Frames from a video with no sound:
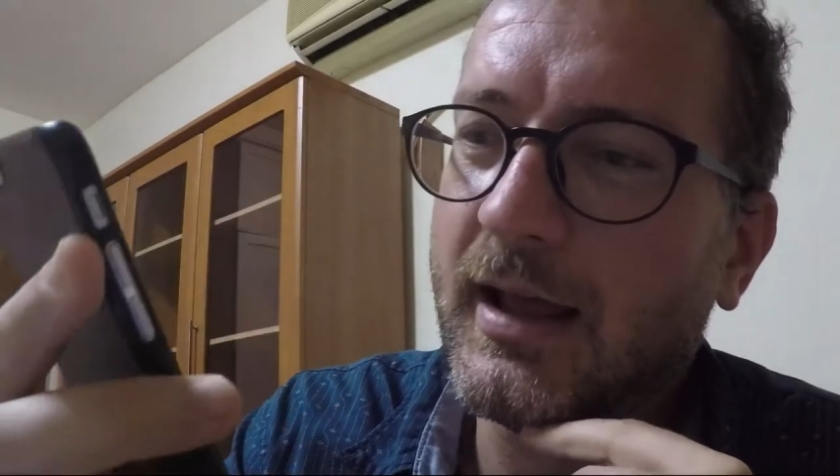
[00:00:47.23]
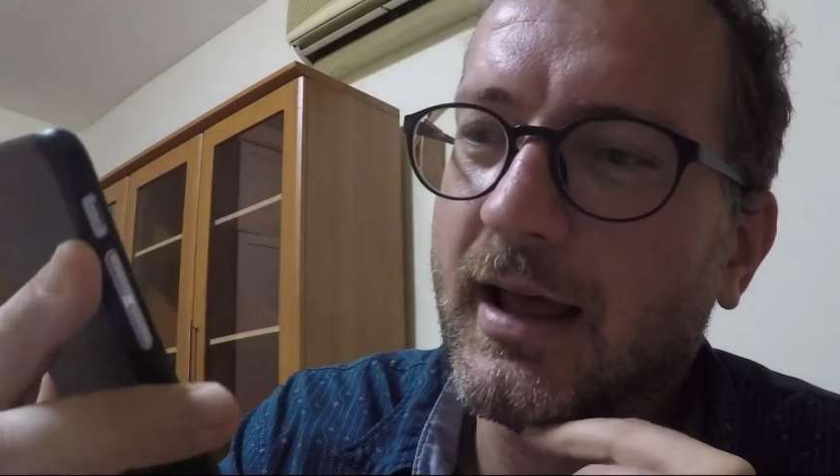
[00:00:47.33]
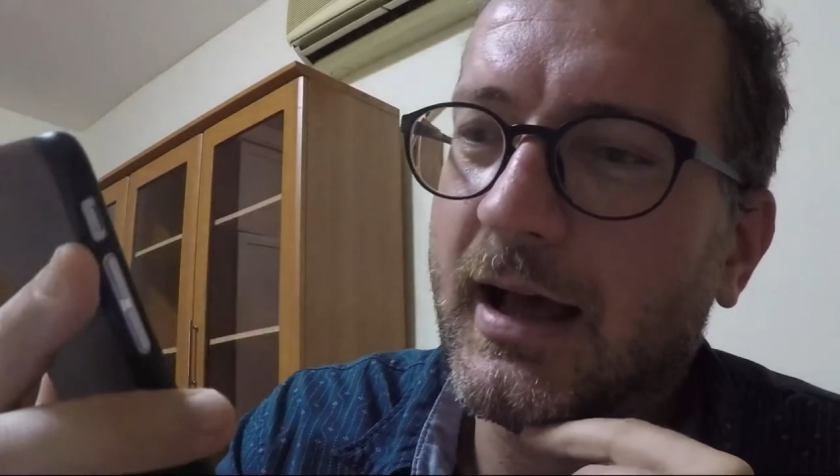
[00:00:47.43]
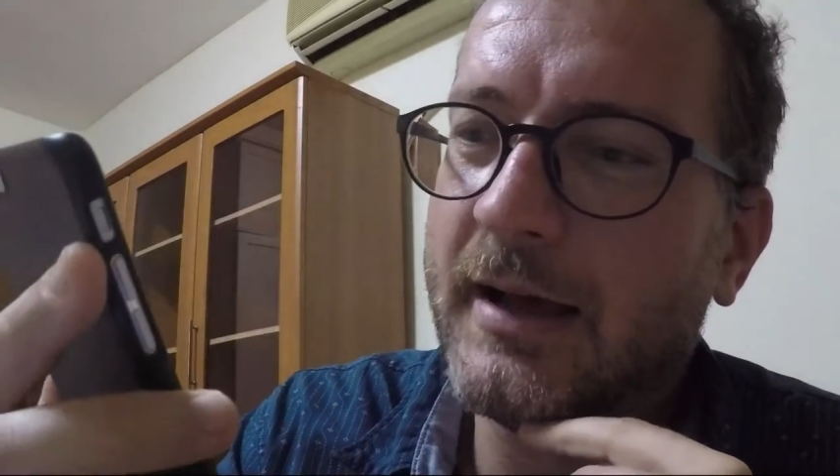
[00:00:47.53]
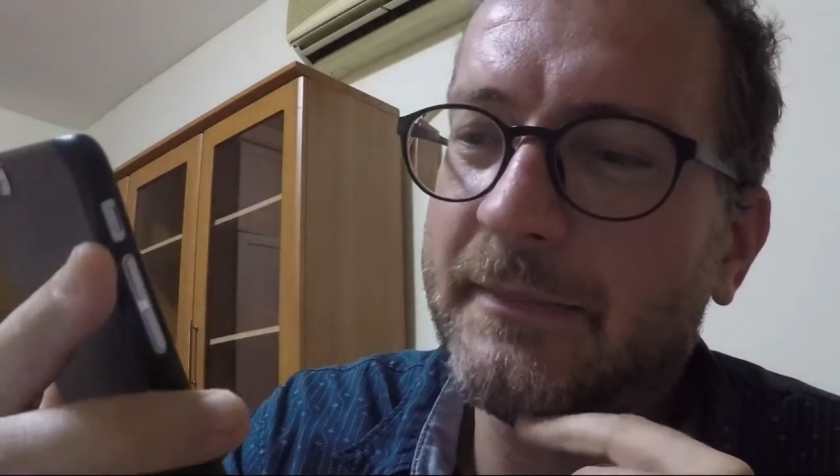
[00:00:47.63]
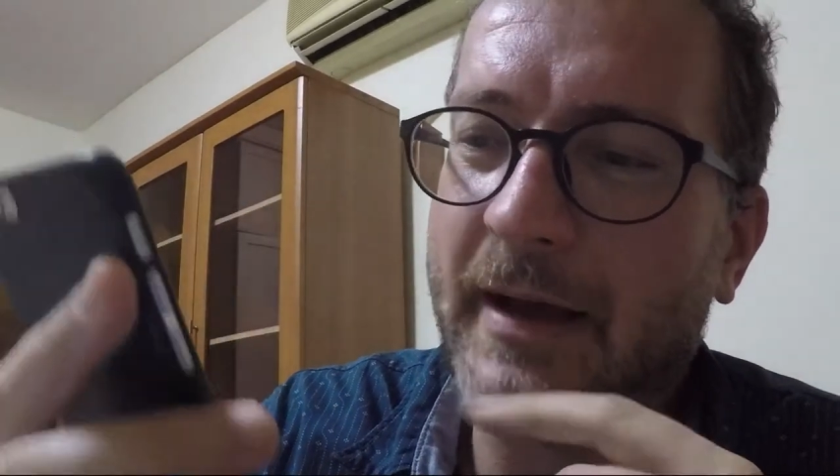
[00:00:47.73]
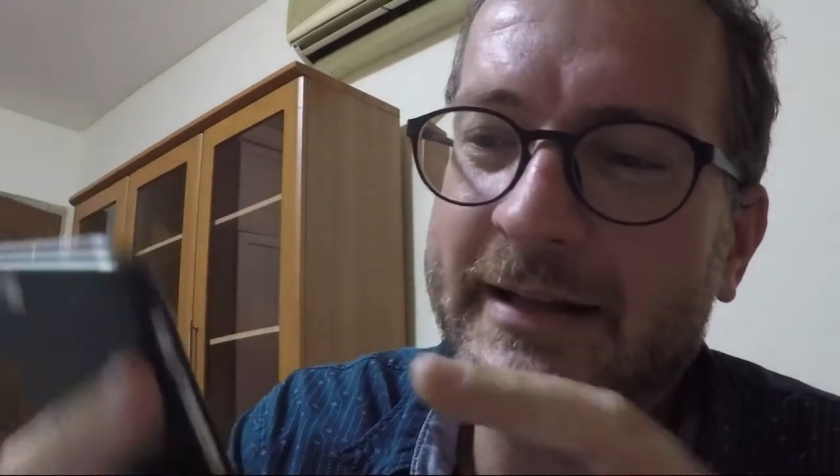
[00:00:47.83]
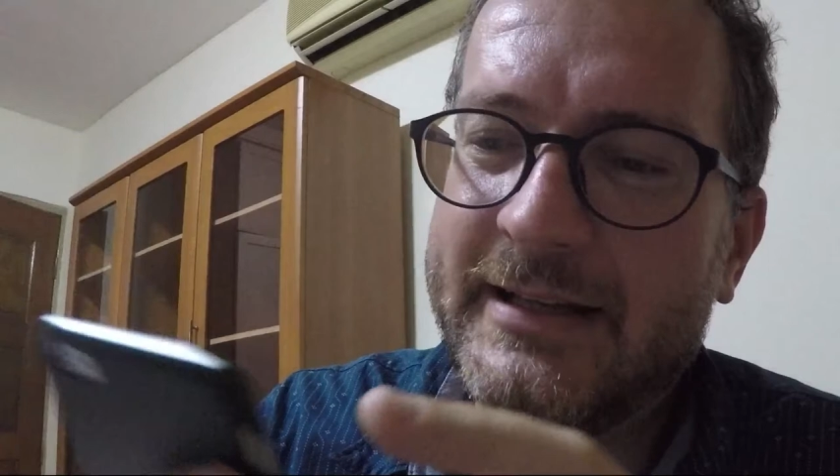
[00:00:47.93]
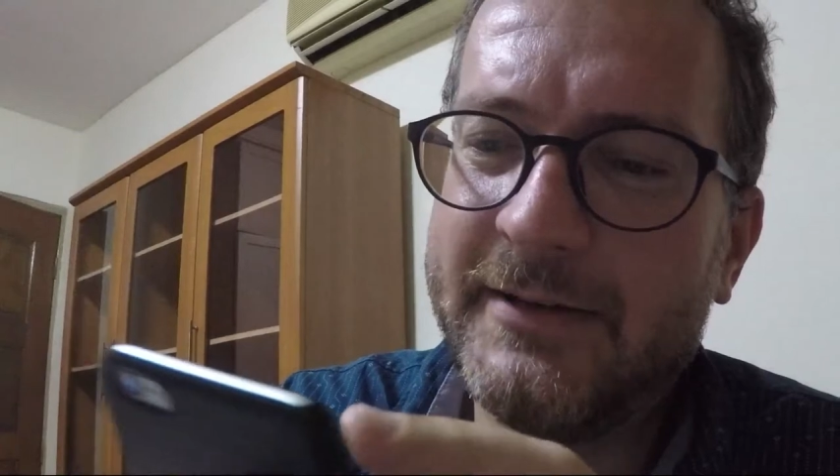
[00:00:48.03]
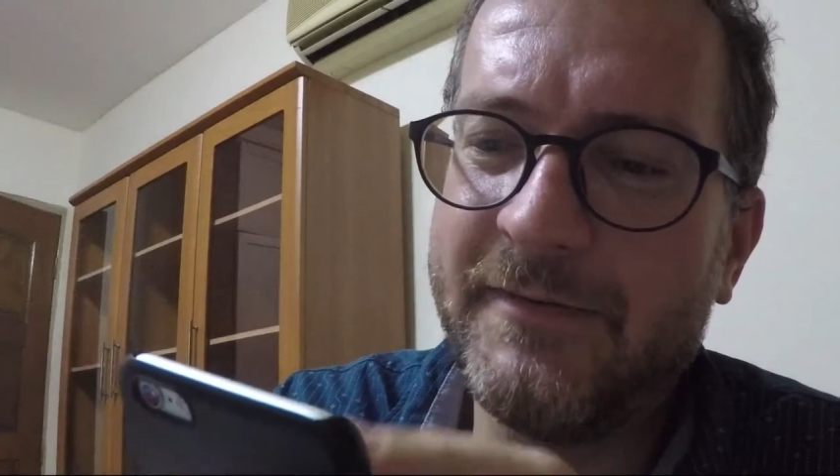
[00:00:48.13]
I
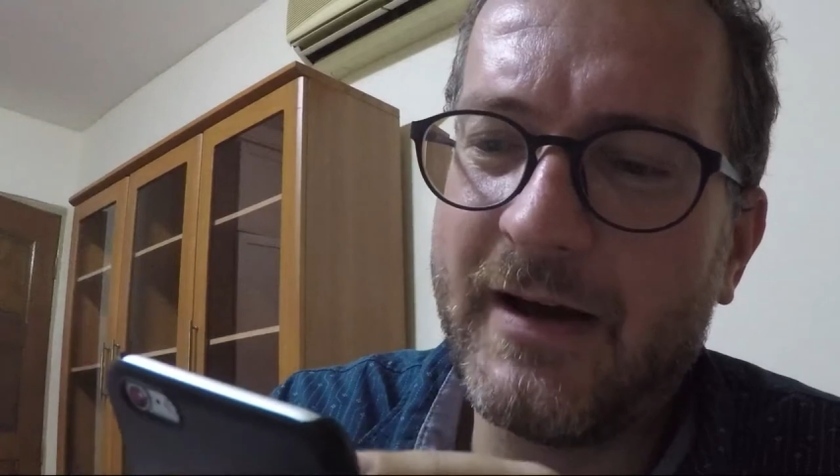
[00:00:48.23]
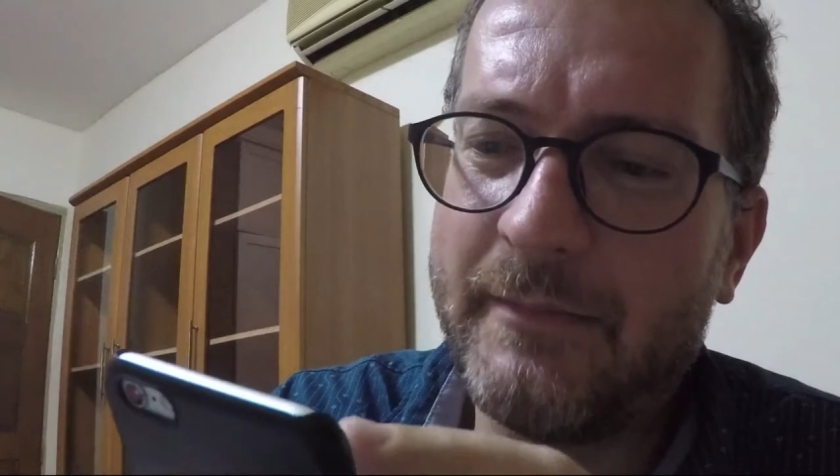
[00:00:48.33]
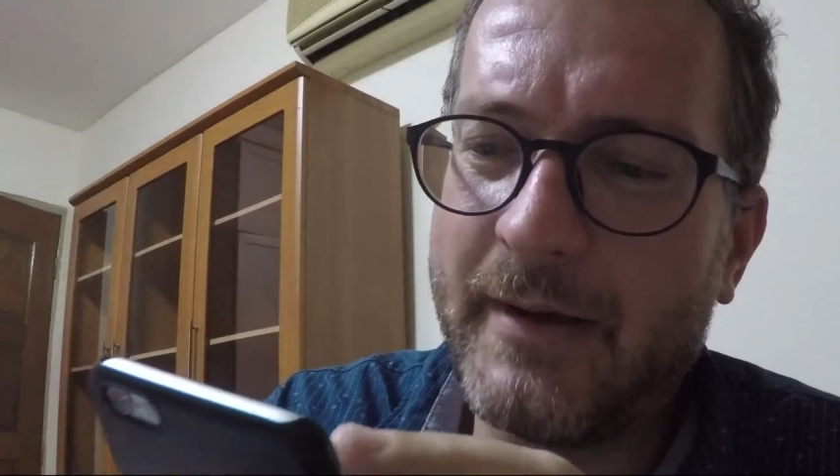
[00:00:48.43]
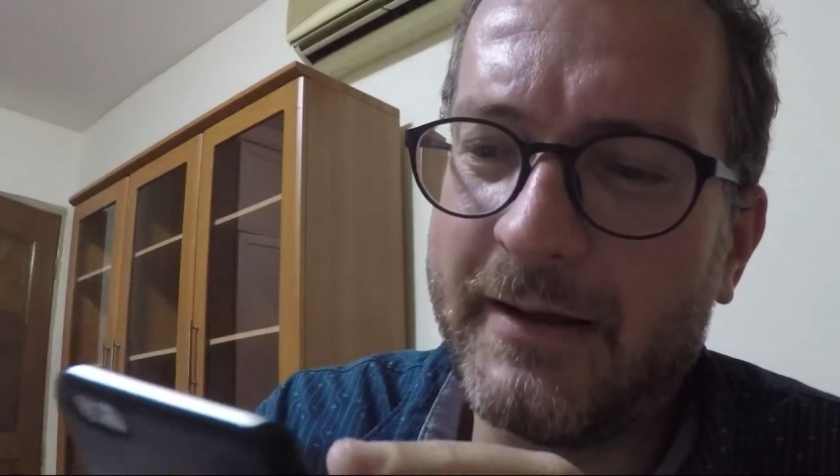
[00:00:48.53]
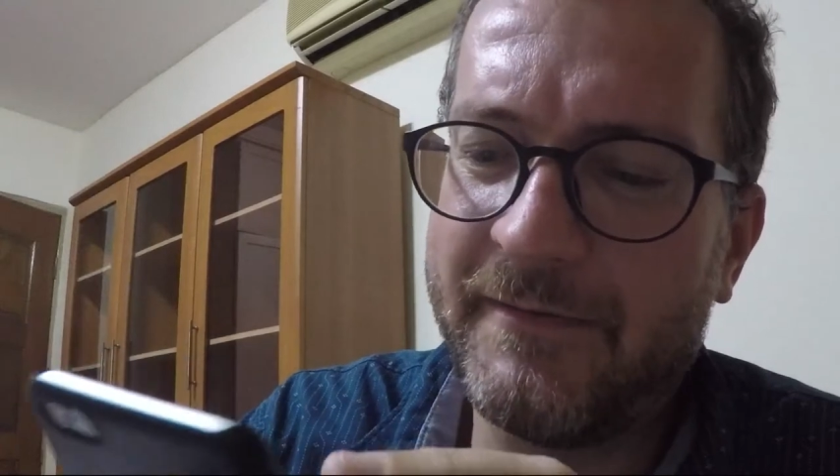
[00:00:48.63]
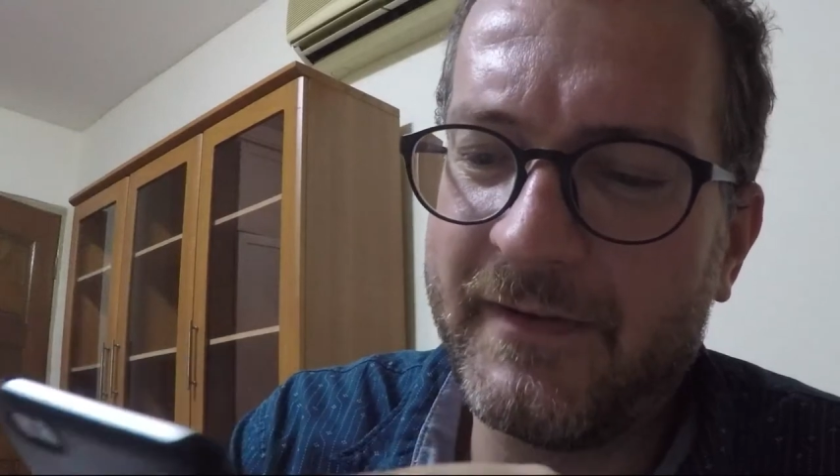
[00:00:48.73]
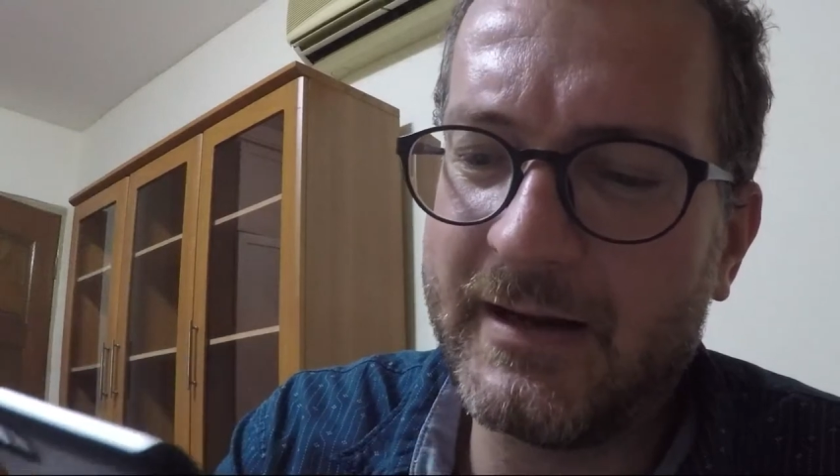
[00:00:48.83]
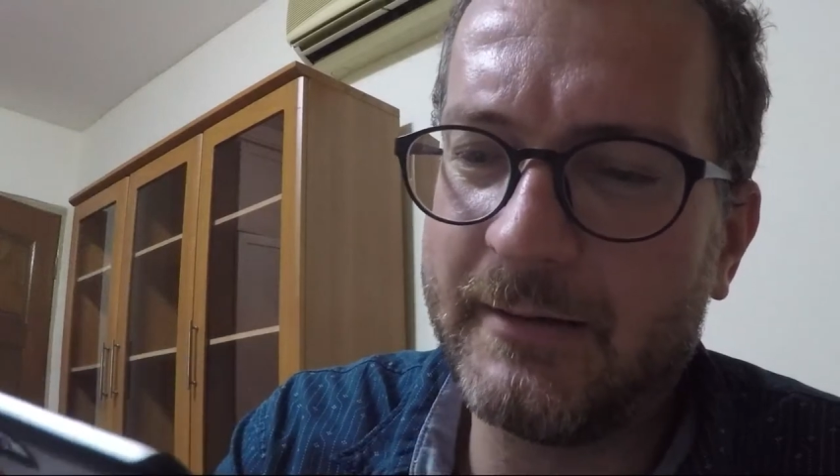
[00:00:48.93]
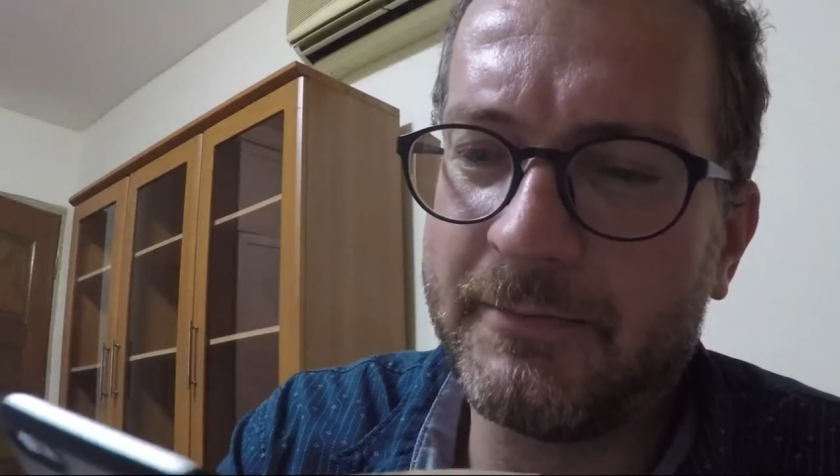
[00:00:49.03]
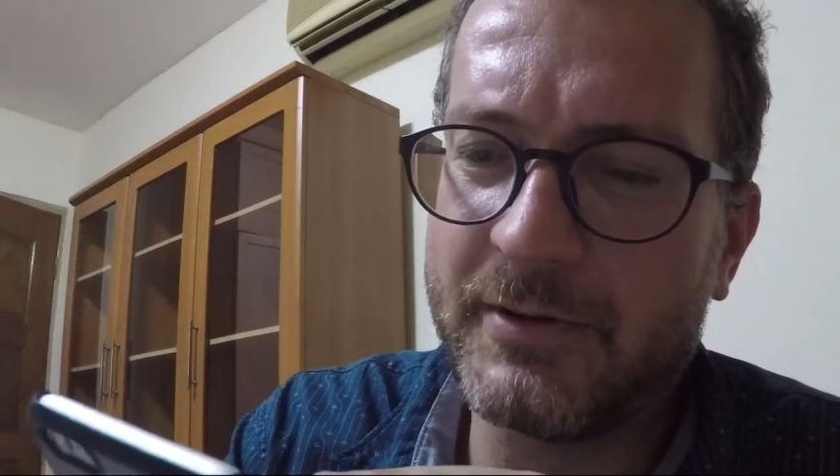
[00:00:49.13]
did find my
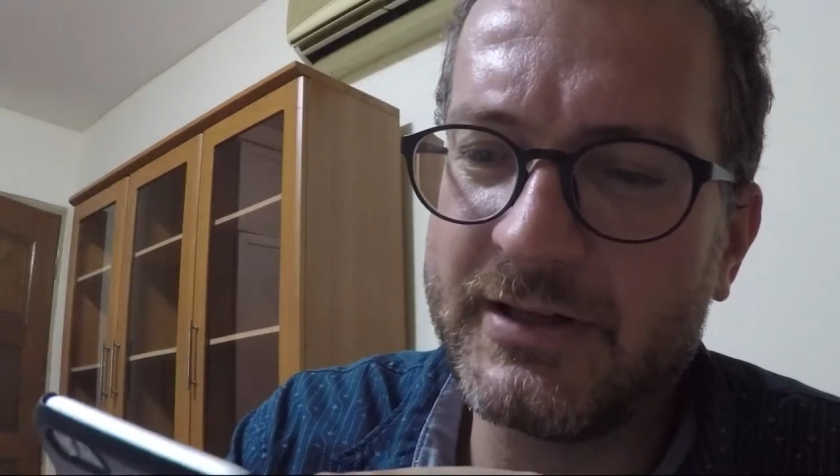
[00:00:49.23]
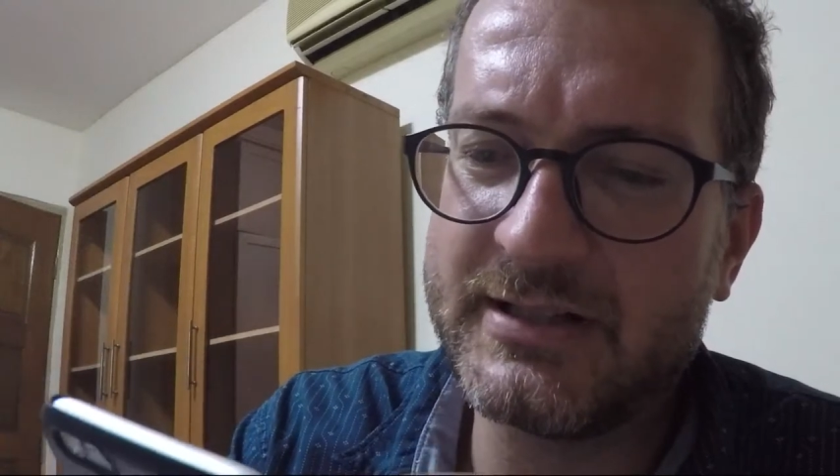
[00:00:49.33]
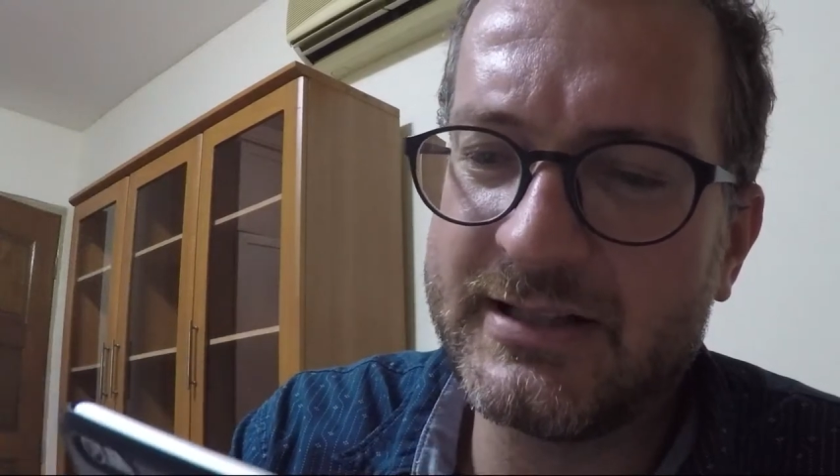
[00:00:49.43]
fingerprint